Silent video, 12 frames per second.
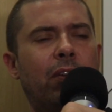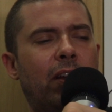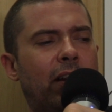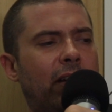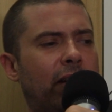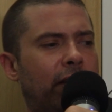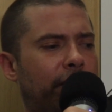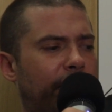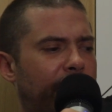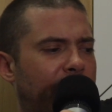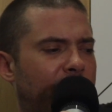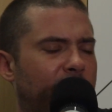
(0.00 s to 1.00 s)
And
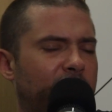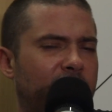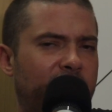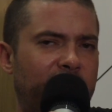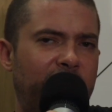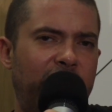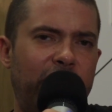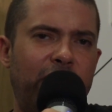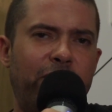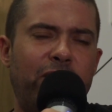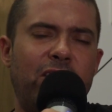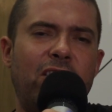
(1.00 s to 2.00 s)
then you could just see
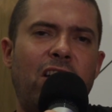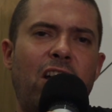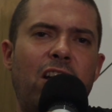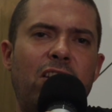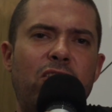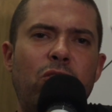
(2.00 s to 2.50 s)
the facade